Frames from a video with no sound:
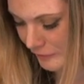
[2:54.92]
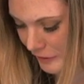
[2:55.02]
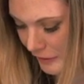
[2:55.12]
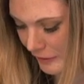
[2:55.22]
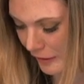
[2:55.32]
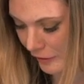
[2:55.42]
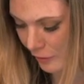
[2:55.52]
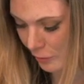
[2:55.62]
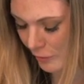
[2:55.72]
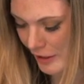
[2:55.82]
get that
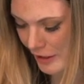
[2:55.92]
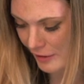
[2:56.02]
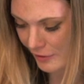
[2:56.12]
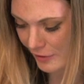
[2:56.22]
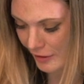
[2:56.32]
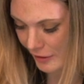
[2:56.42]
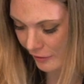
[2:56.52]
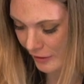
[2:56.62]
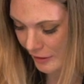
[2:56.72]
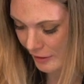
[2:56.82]
great, as you can see, that
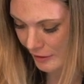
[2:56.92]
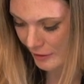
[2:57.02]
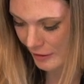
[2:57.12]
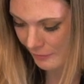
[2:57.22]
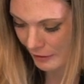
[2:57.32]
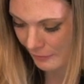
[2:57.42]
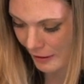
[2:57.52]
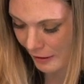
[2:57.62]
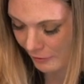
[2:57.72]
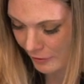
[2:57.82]
great steam come out,